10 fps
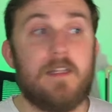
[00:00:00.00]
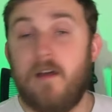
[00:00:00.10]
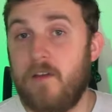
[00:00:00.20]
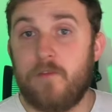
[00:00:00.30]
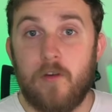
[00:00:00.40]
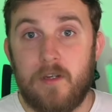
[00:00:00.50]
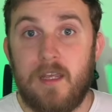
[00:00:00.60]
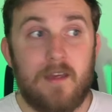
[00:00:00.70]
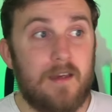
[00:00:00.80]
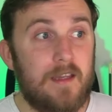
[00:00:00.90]
that I've got in
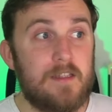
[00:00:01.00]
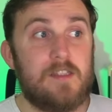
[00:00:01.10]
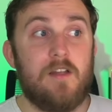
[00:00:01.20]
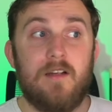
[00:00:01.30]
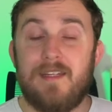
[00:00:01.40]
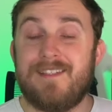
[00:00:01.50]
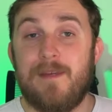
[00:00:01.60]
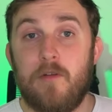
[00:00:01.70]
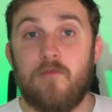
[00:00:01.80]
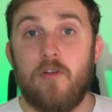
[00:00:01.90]
here in a slightly
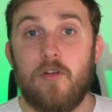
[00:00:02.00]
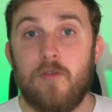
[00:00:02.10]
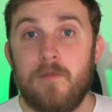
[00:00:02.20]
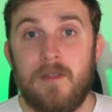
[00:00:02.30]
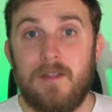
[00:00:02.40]
dimmer room